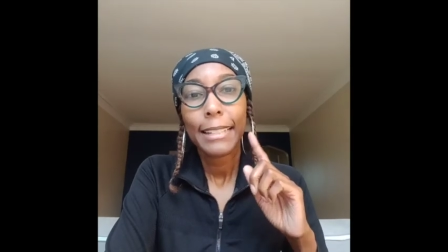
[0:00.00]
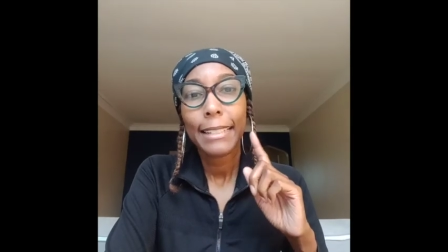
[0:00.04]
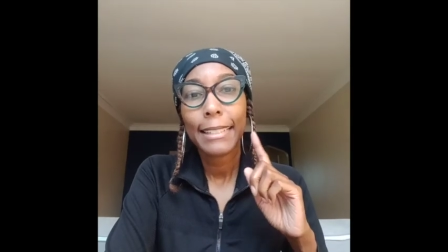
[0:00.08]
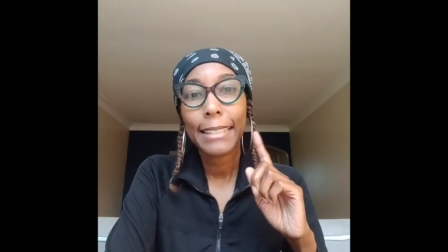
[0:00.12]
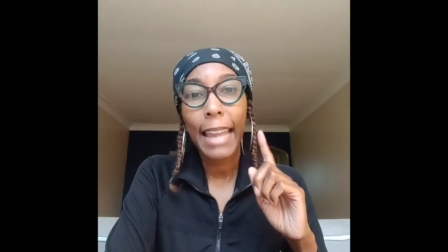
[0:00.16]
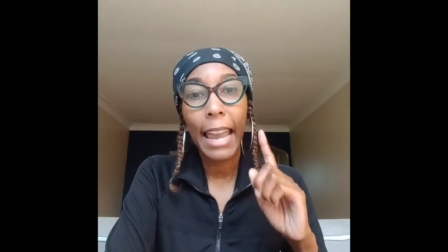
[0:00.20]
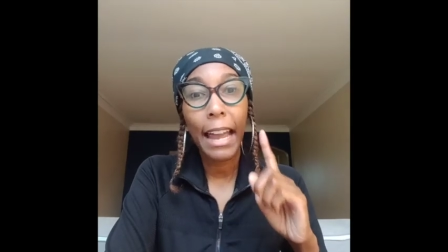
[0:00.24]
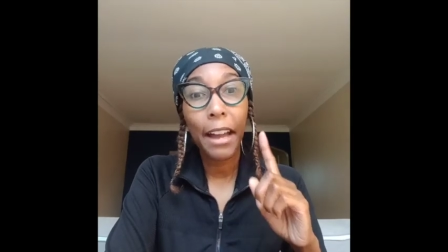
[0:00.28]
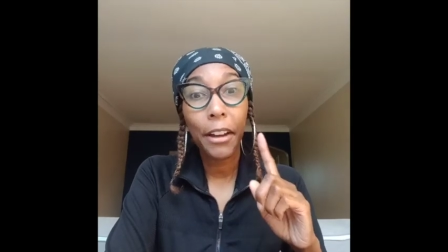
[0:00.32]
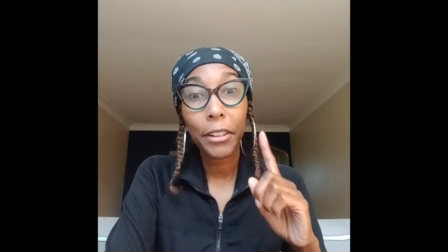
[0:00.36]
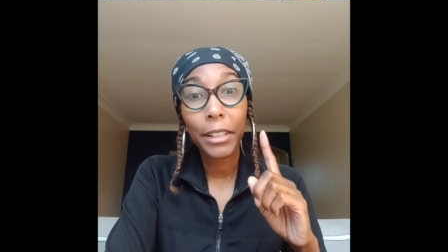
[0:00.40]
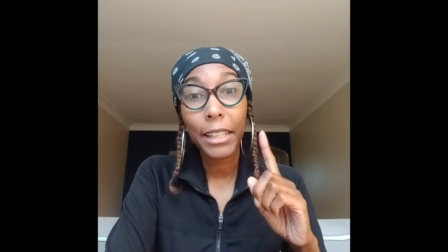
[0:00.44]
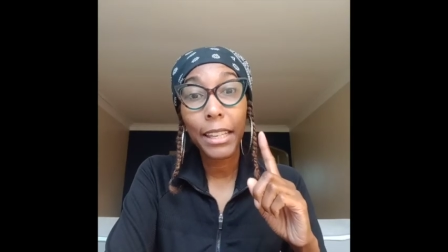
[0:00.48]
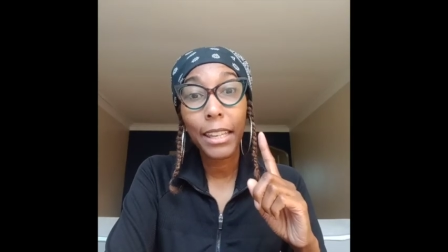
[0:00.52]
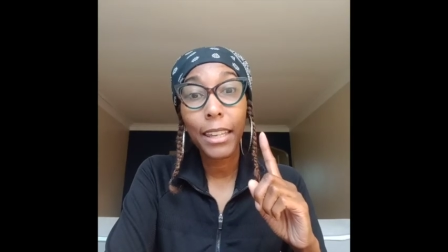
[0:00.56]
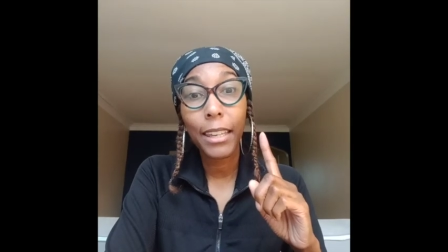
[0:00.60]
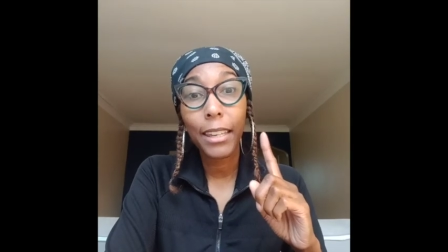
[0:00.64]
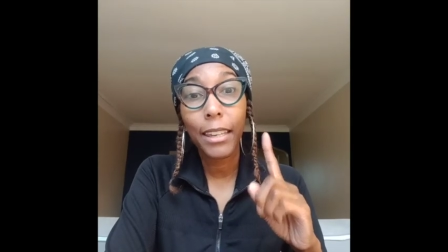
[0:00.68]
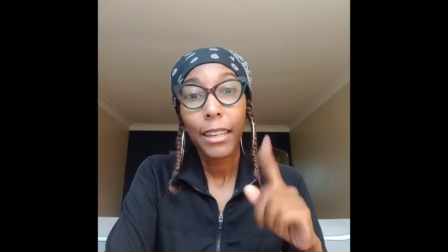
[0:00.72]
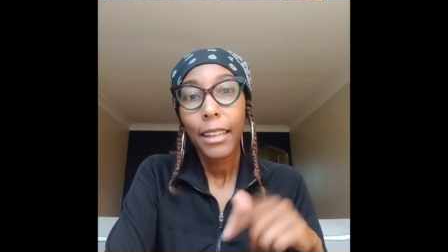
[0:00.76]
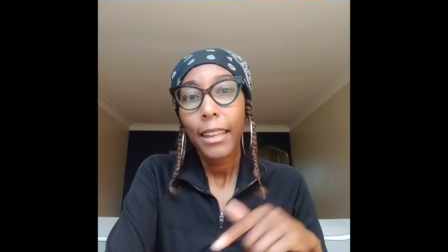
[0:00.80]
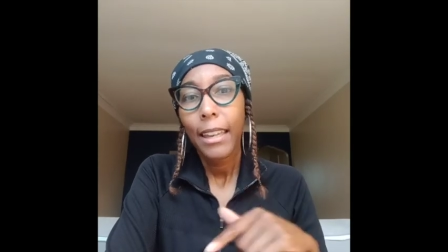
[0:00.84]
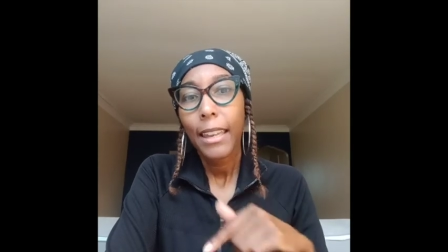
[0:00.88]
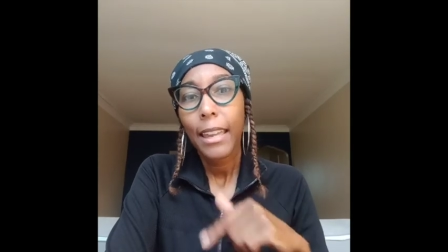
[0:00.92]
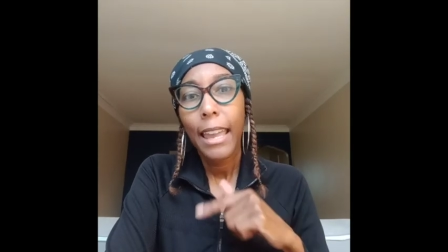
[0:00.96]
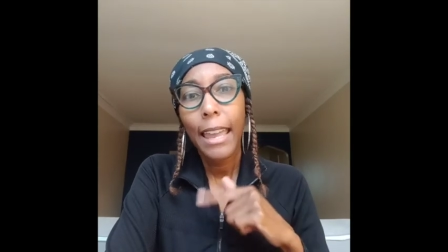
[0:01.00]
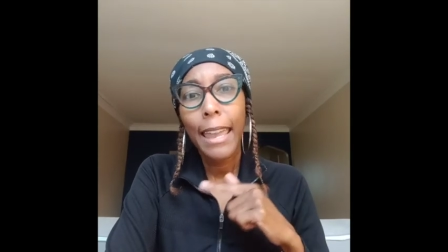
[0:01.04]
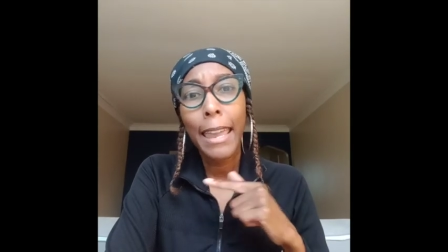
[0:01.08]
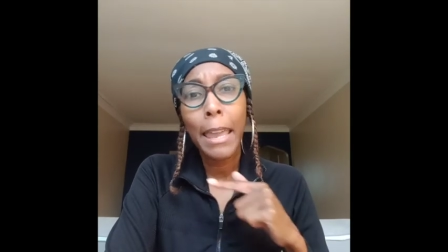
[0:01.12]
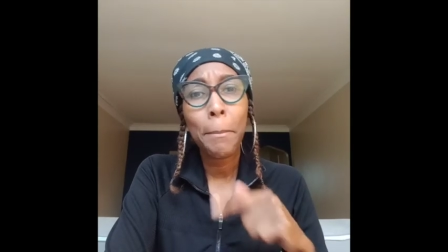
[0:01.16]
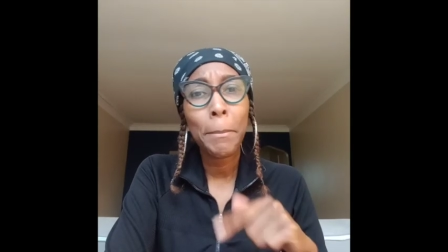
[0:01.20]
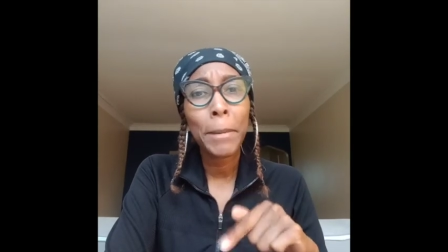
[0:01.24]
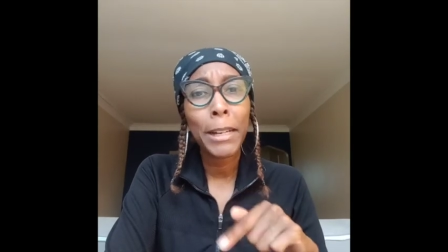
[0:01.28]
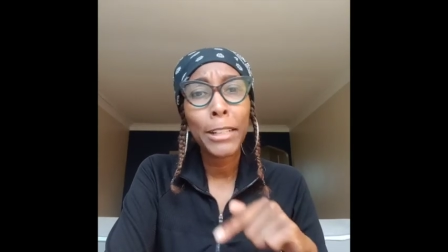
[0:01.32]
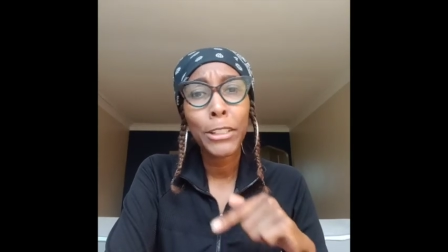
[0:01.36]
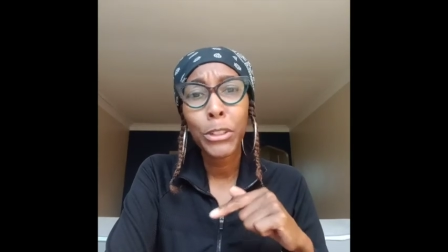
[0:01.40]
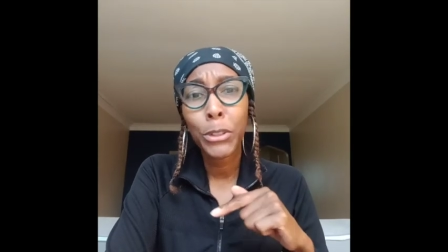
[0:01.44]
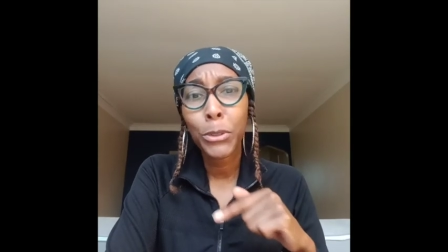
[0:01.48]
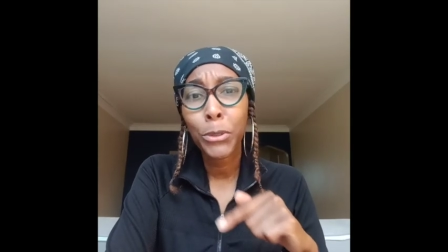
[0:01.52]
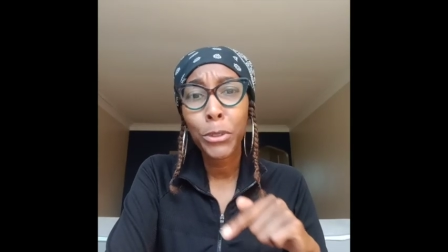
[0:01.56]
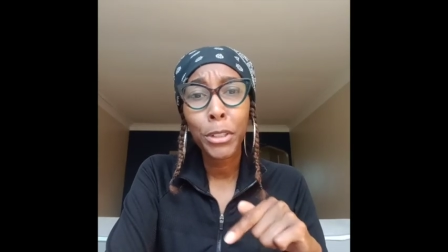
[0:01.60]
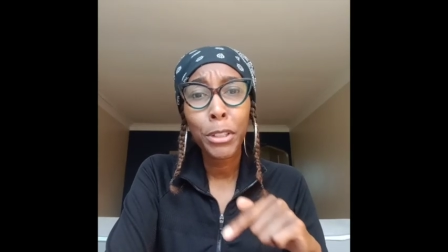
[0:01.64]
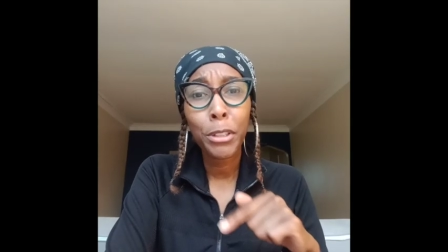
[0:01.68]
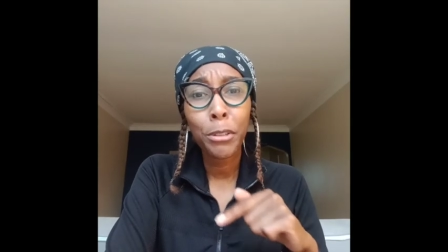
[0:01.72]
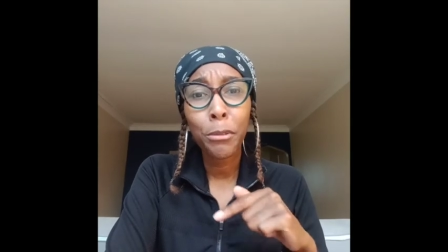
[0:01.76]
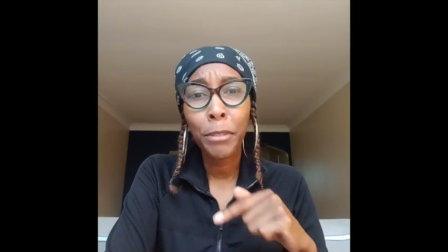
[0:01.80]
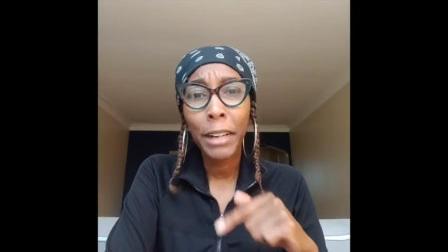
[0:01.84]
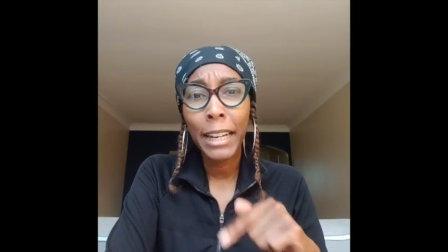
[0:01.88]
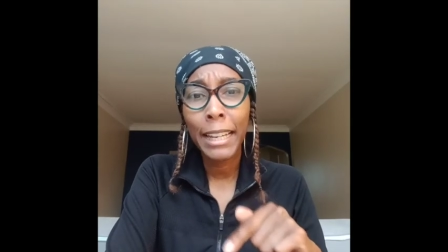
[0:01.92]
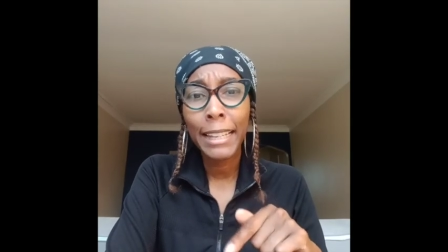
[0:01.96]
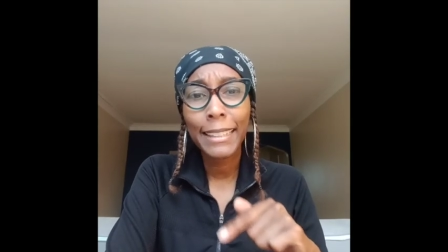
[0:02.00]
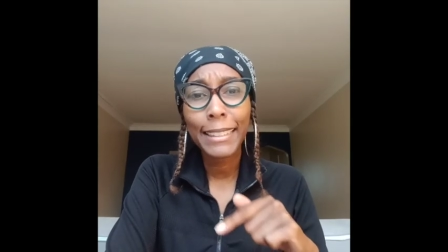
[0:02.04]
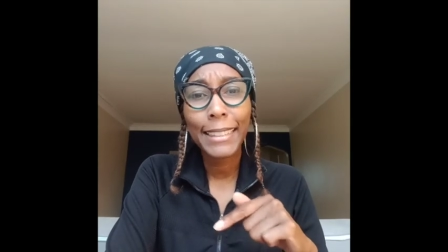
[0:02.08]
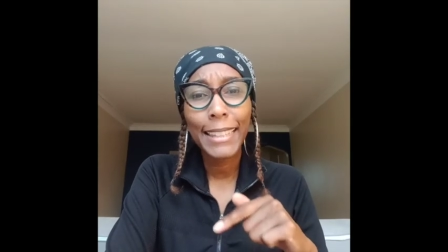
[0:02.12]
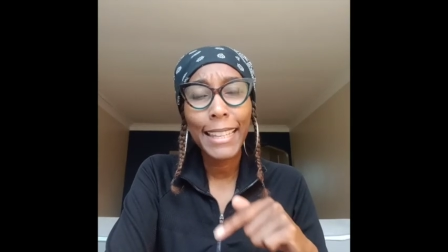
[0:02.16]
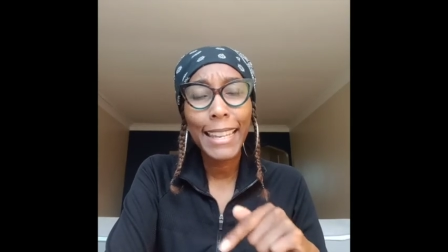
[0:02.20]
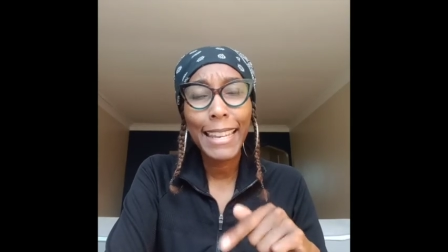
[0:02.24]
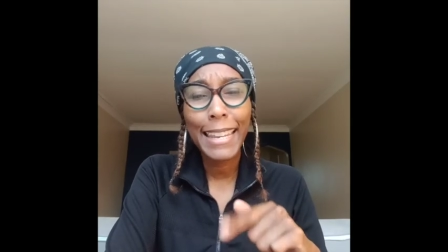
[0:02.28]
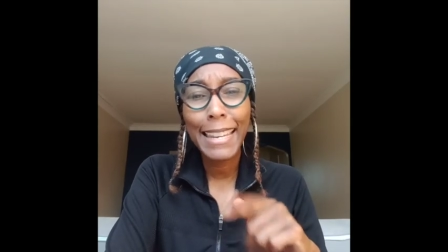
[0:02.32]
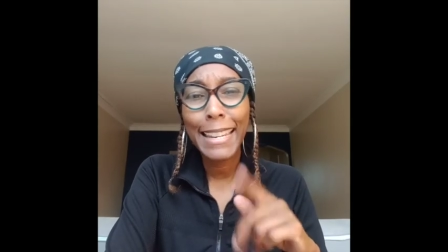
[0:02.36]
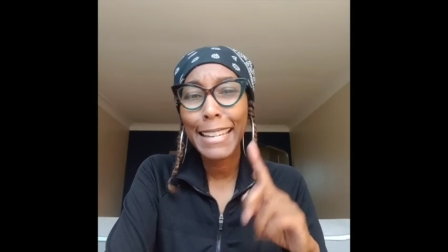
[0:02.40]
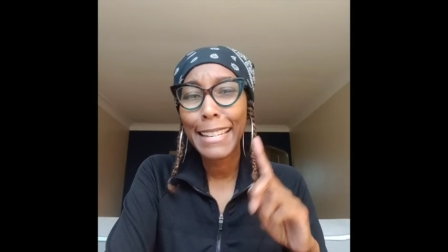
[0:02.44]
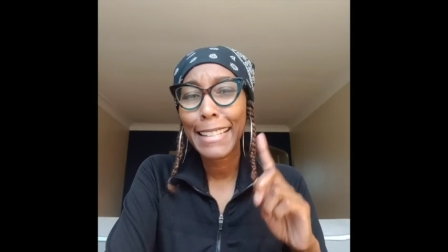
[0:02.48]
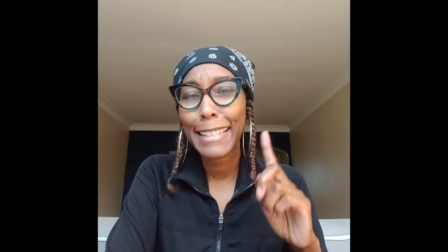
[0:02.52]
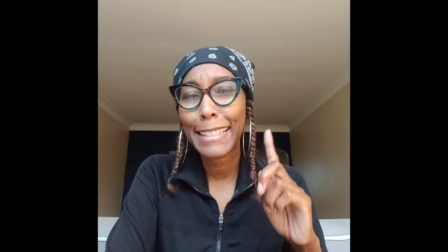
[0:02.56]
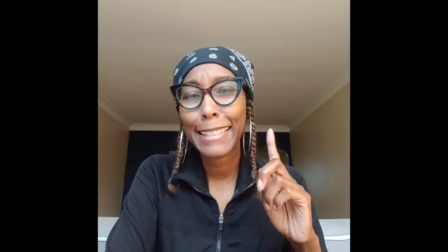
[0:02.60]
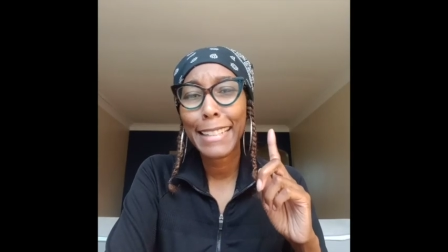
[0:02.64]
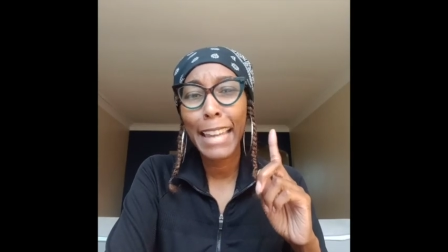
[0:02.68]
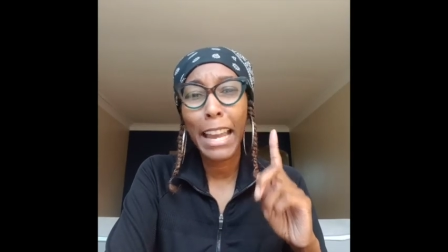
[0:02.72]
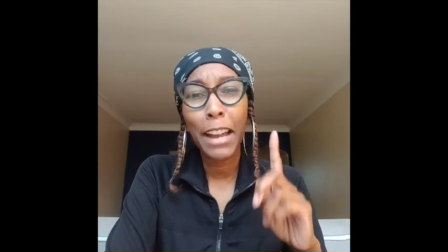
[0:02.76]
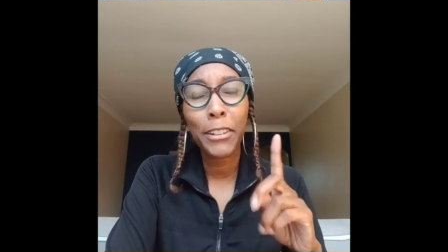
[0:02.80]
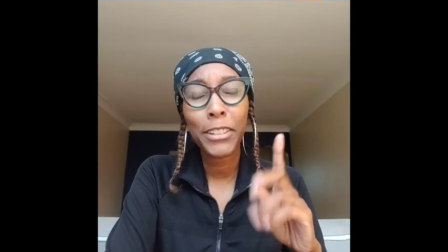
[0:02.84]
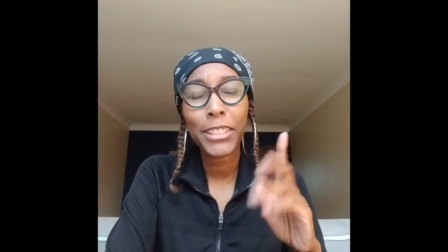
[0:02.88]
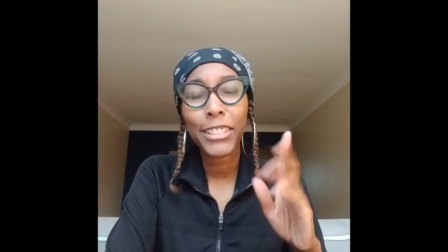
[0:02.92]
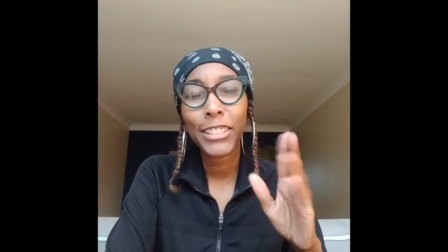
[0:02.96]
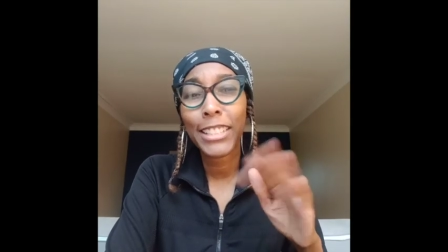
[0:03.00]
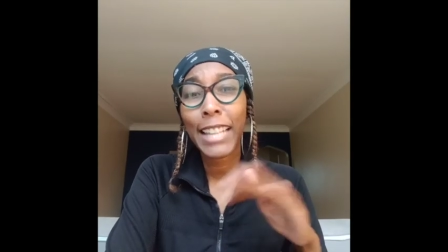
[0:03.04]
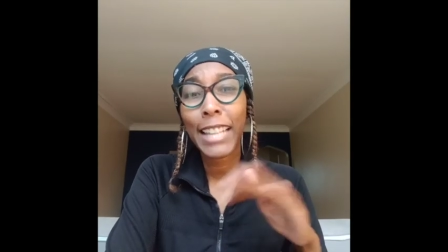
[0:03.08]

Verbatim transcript: doubting, am I doing the right thing? Doubt,